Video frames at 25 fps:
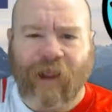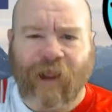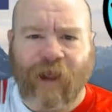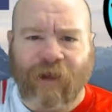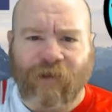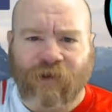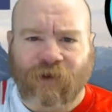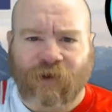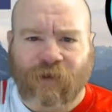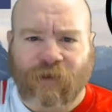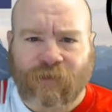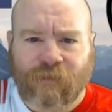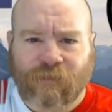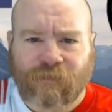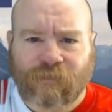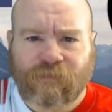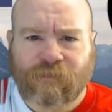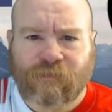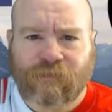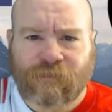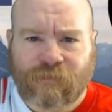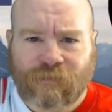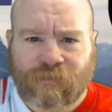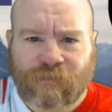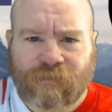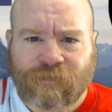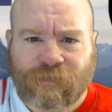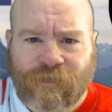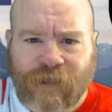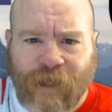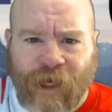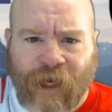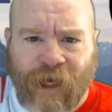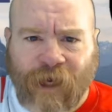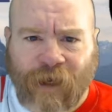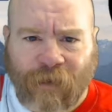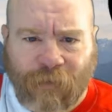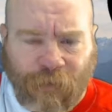leather.
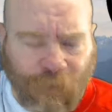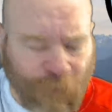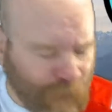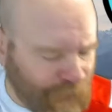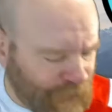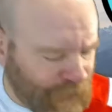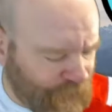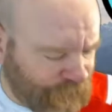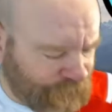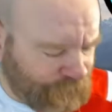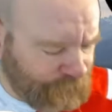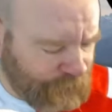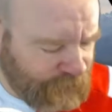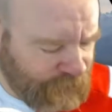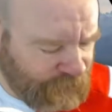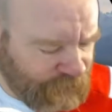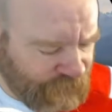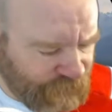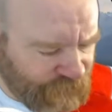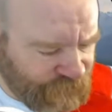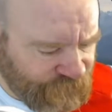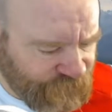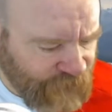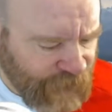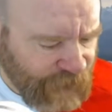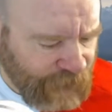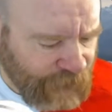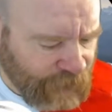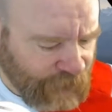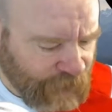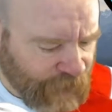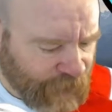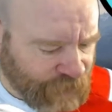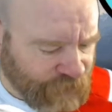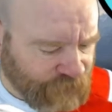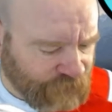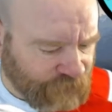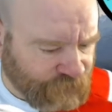Yeah, it reminds me of saddle
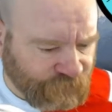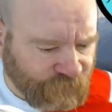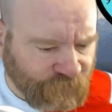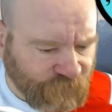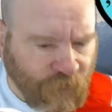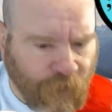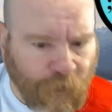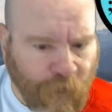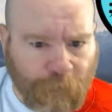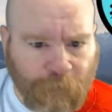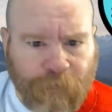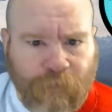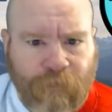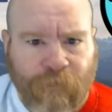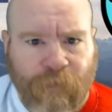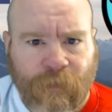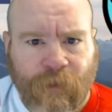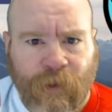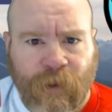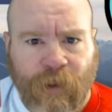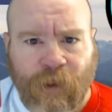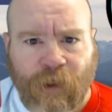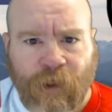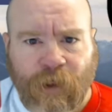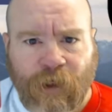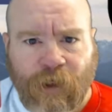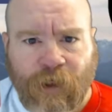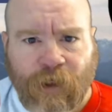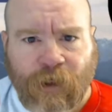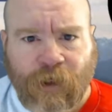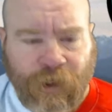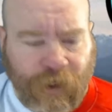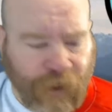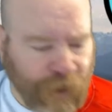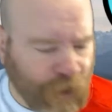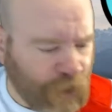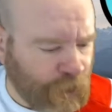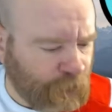leather from
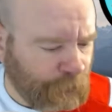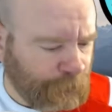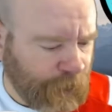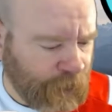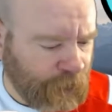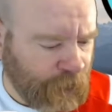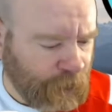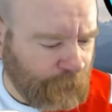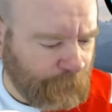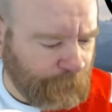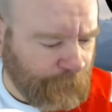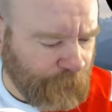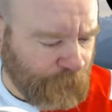being on my